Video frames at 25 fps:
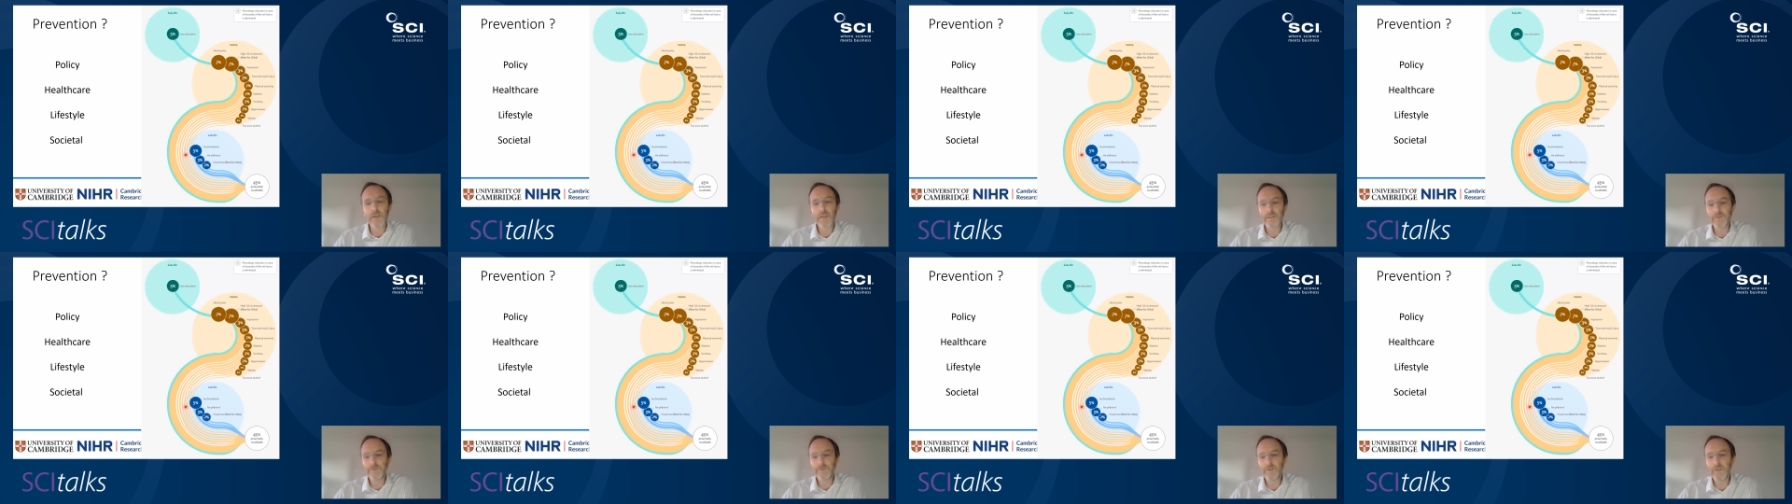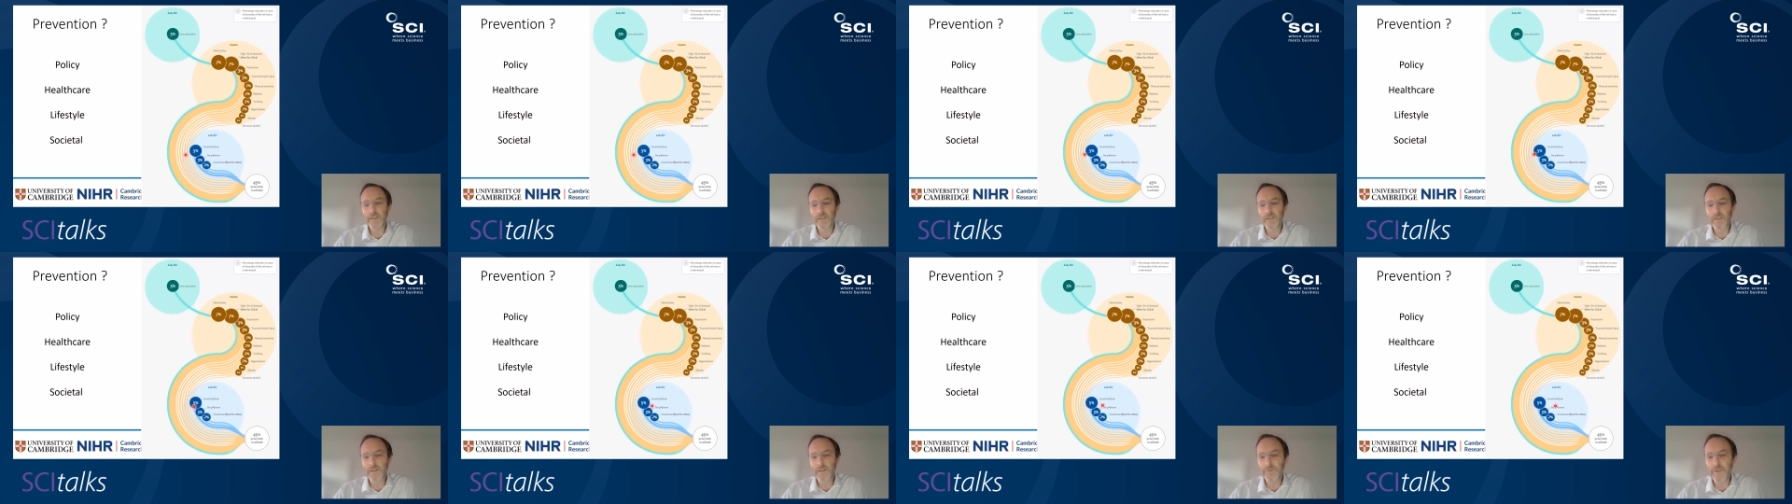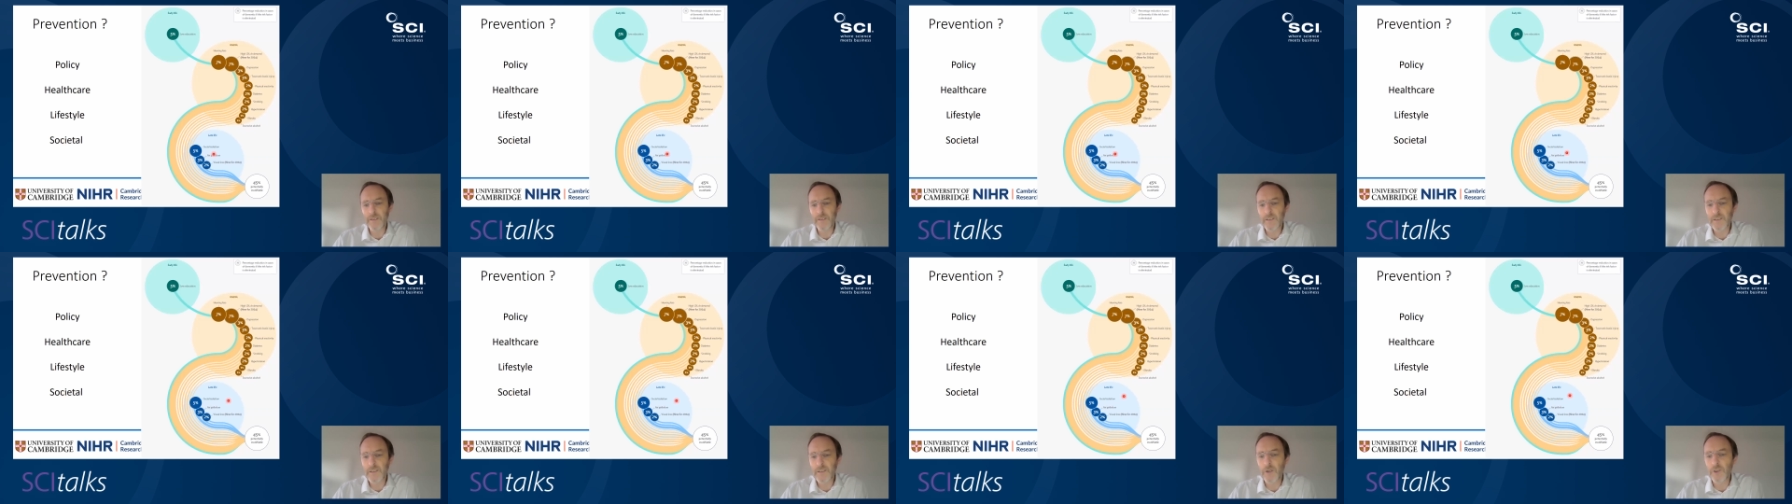last few years is
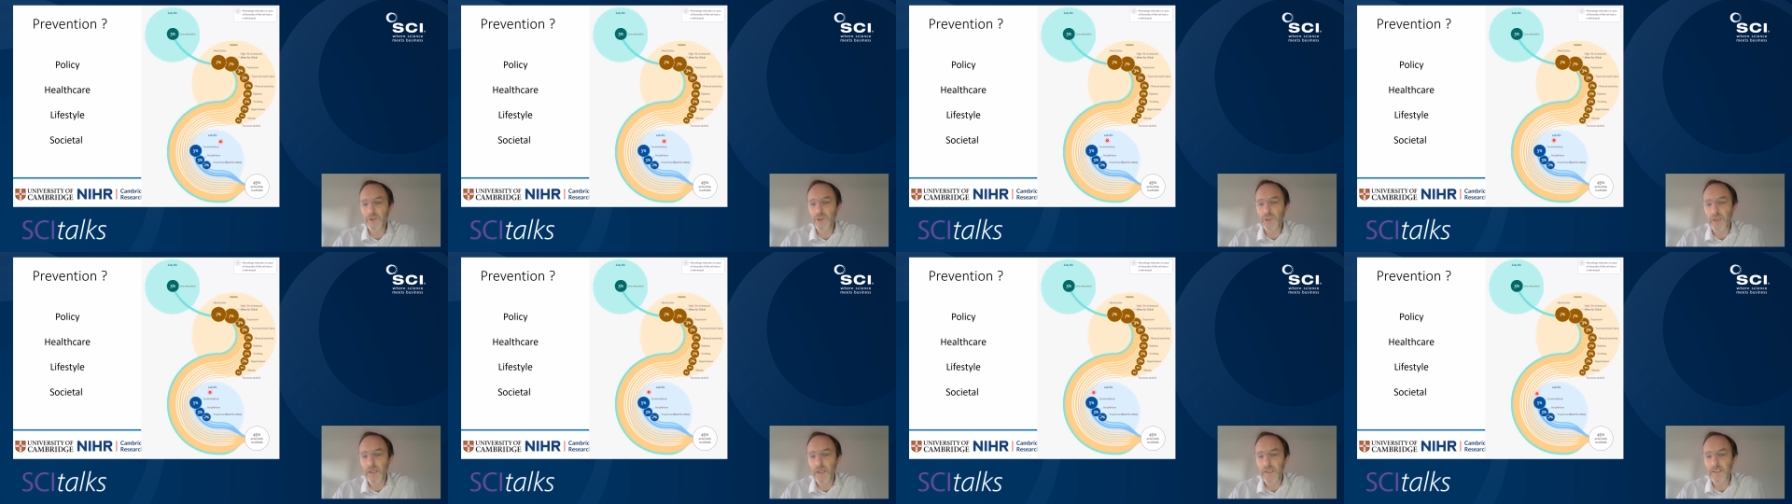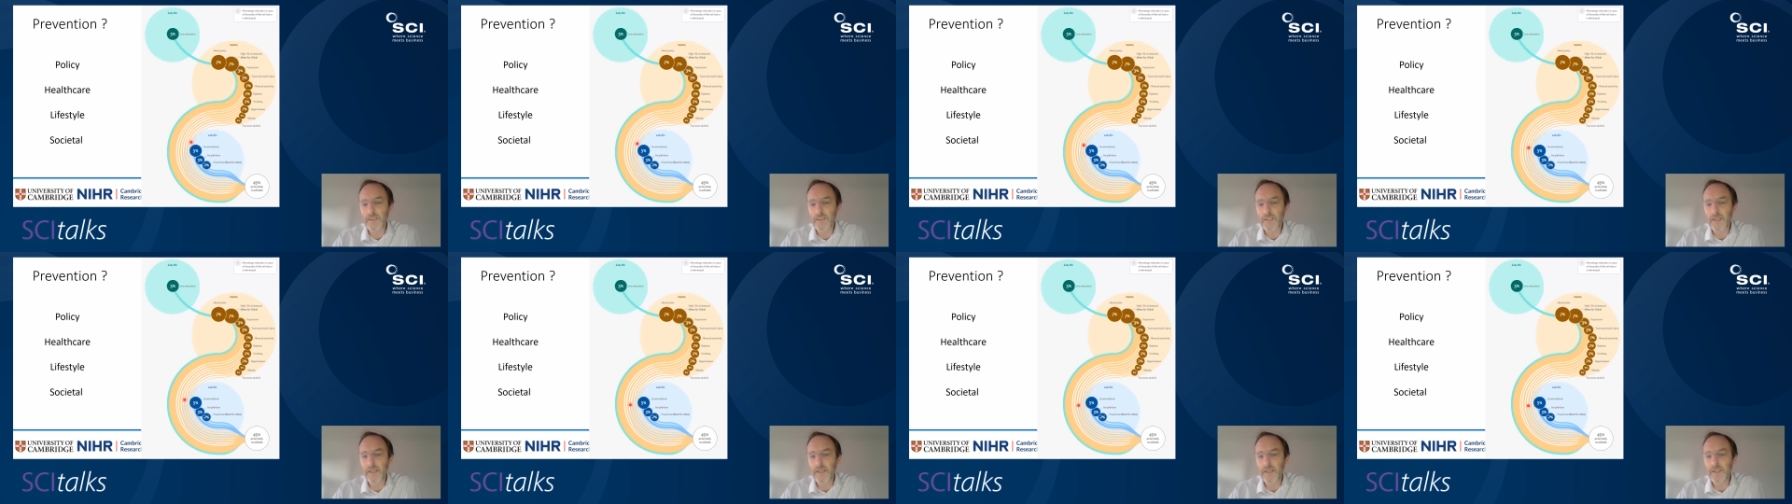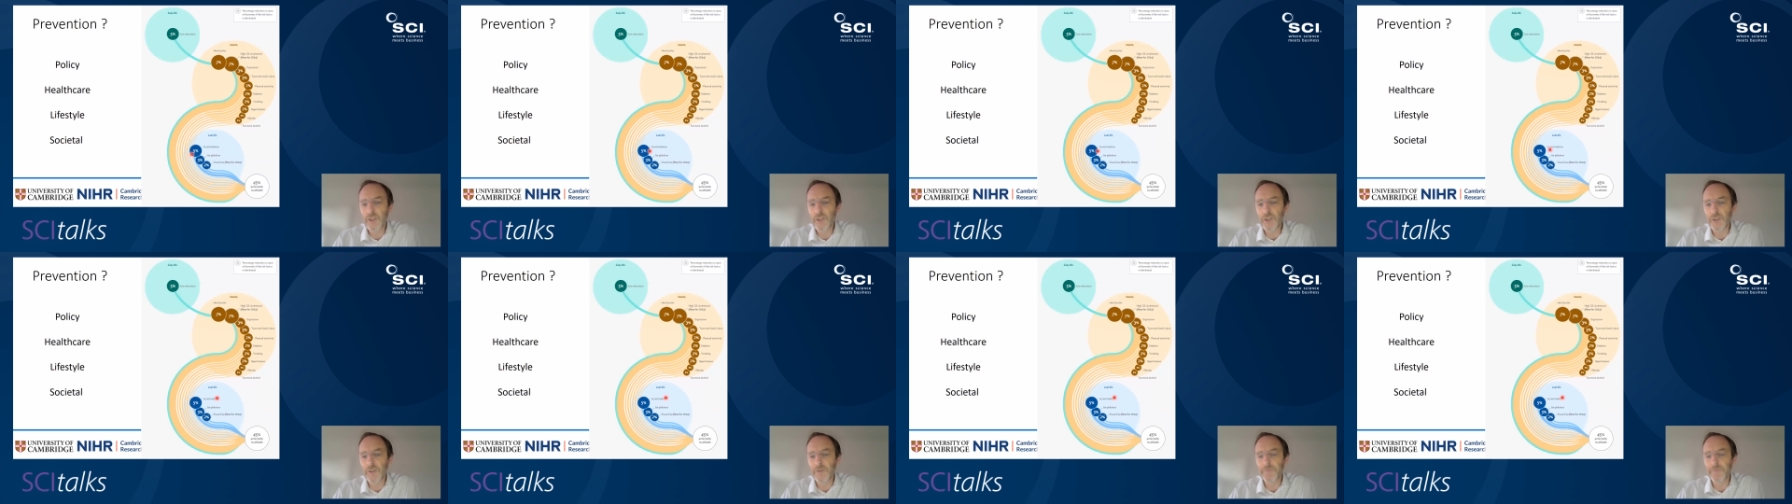around social
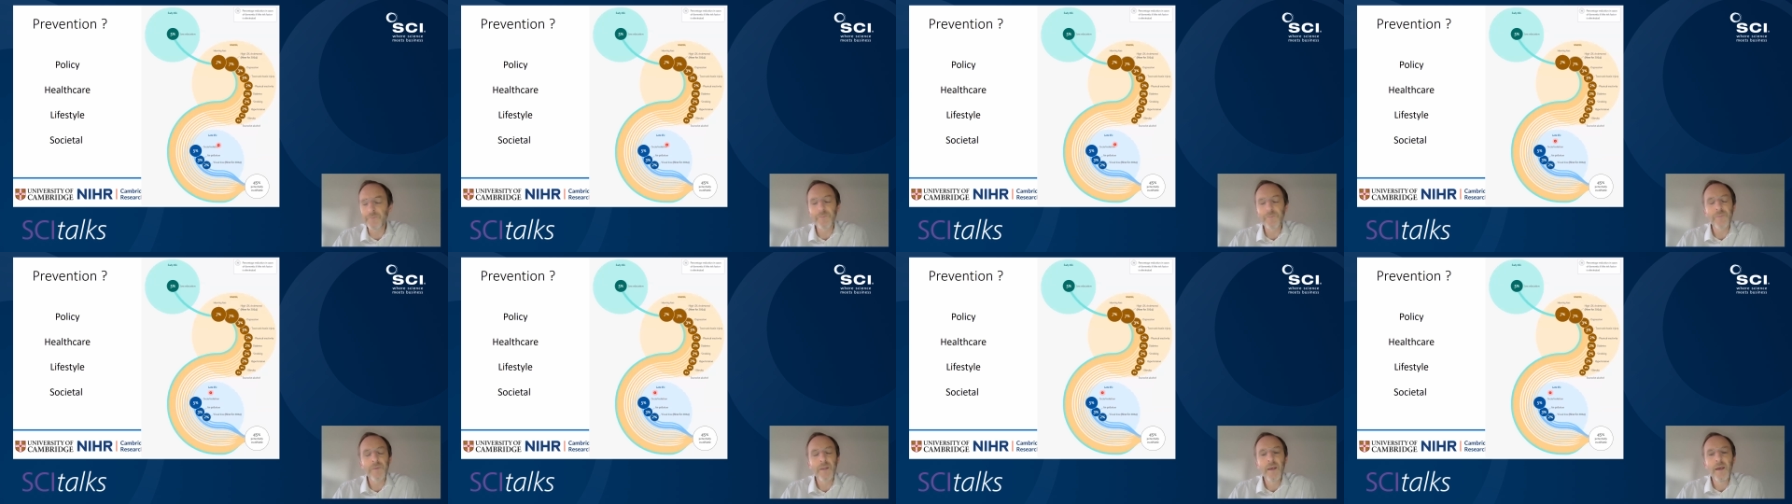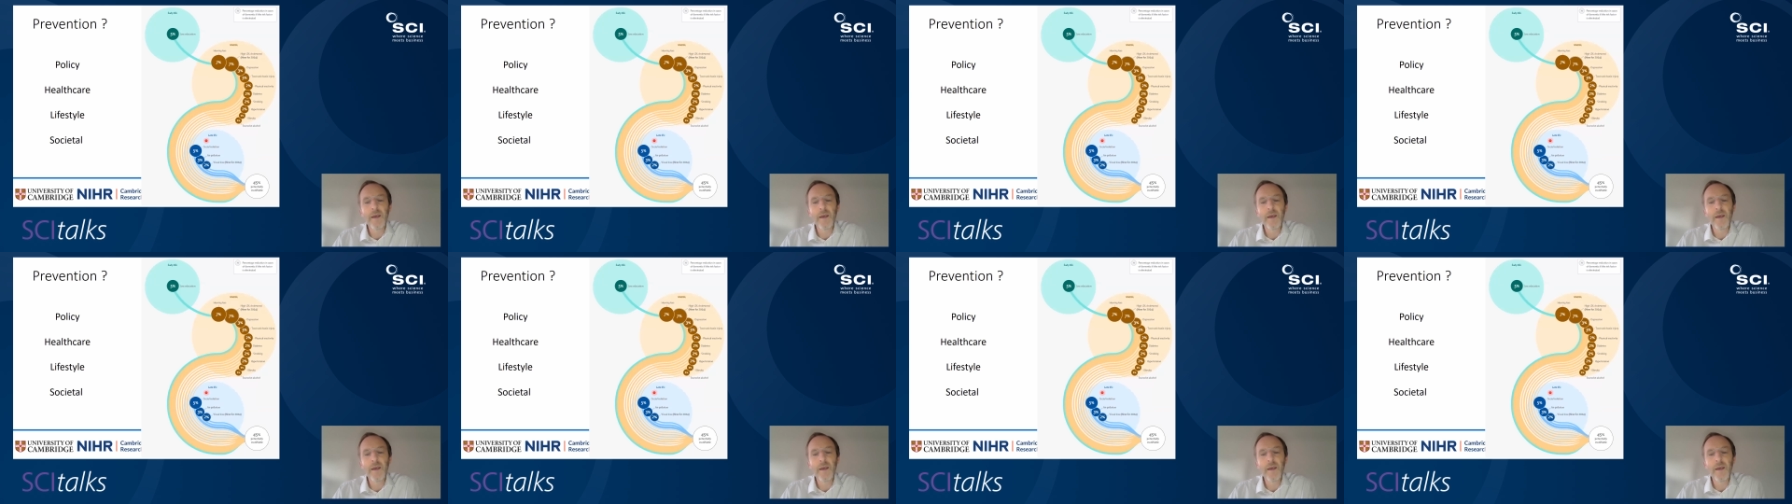isolation